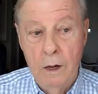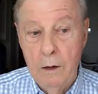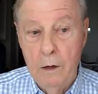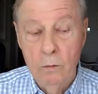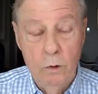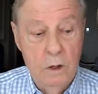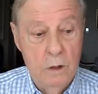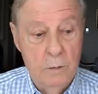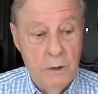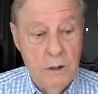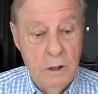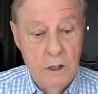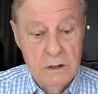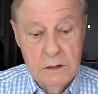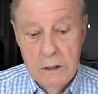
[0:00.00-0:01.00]
I don't know whether
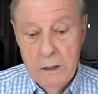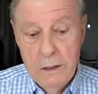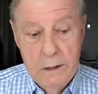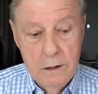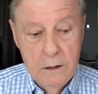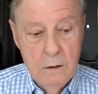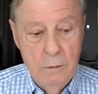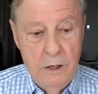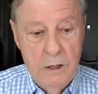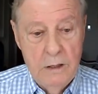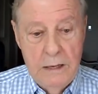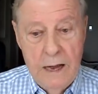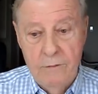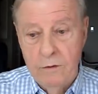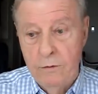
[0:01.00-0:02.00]
because we
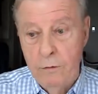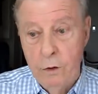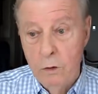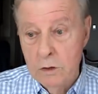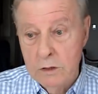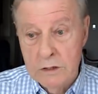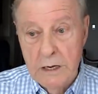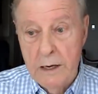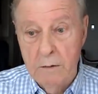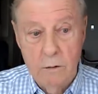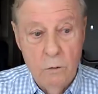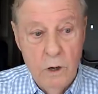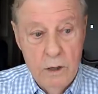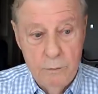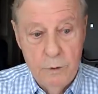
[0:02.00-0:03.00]
didn't have the fuse set
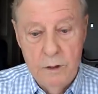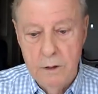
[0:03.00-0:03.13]
or what,